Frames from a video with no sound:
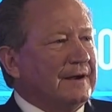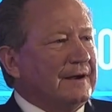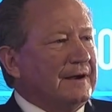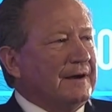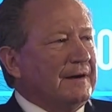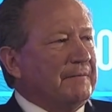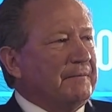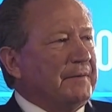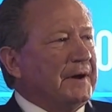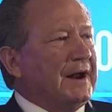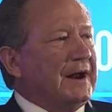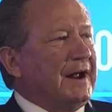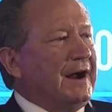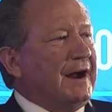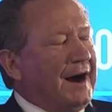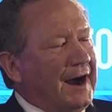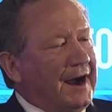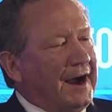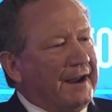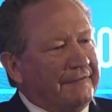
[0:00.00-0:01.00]
But
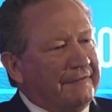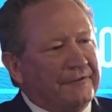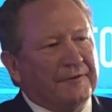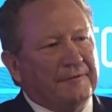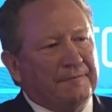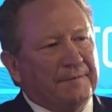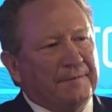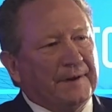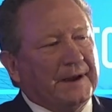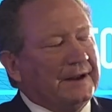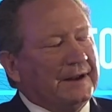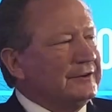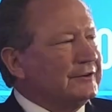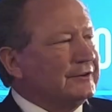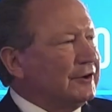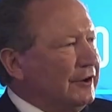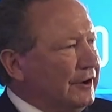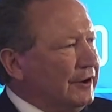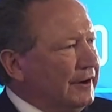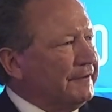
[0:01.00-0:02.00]
I've been
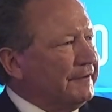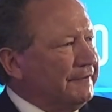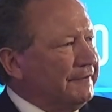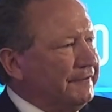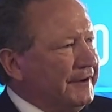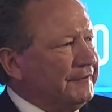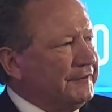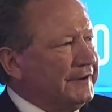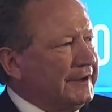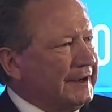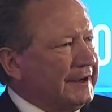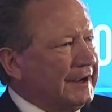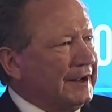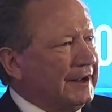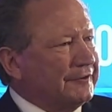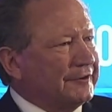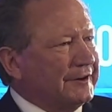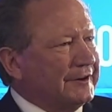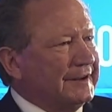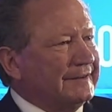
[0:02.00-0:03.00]
to over 50
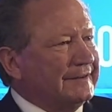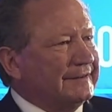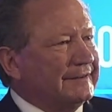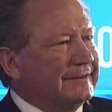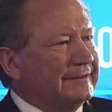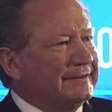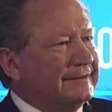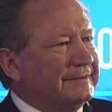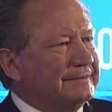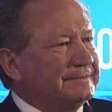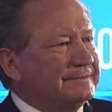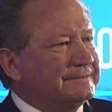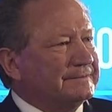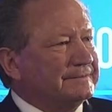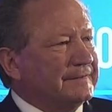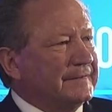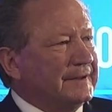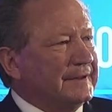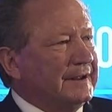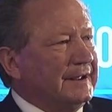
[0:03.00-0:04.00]
countries
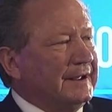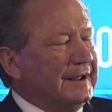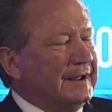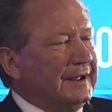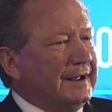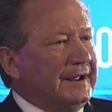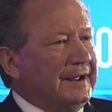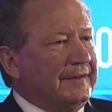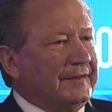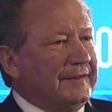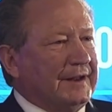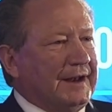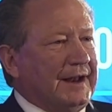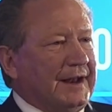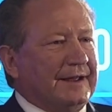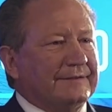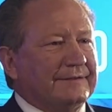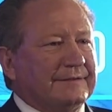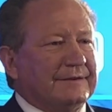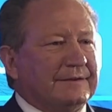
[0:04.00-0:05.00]
in the
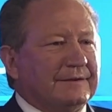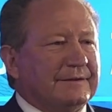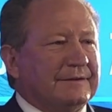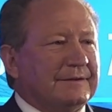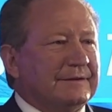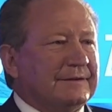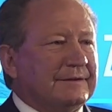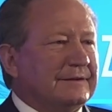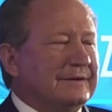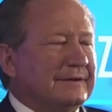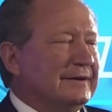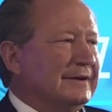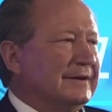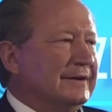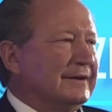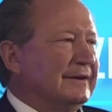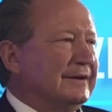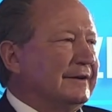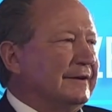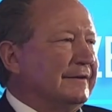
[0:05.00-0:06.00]
last
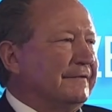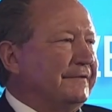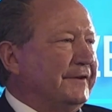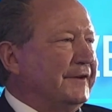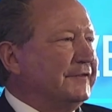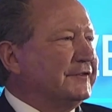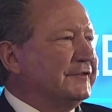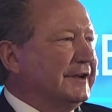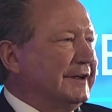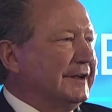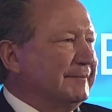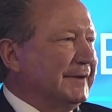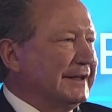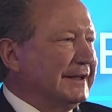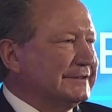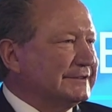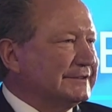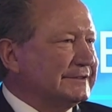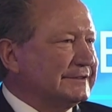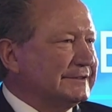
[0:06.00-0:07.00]
15
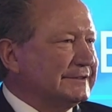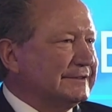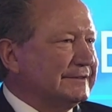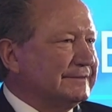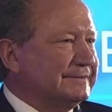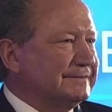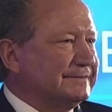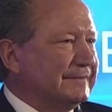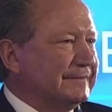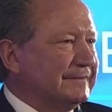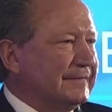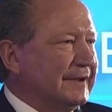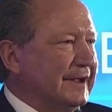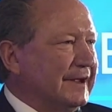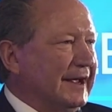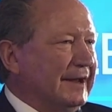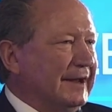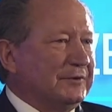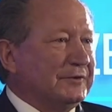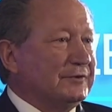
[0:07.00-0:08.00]
months.
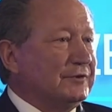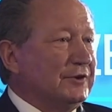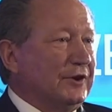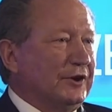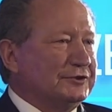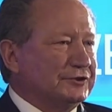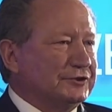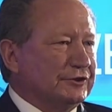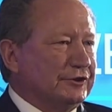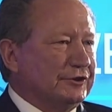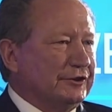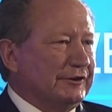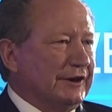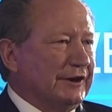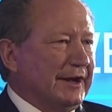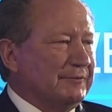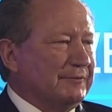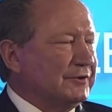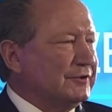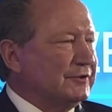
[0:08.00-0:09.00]
It was no
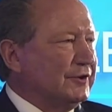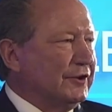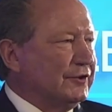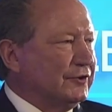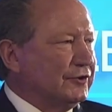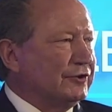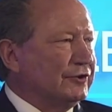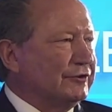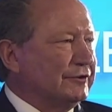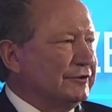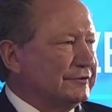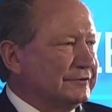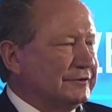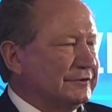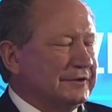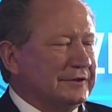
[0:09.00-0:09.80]
joyride, it was no tourist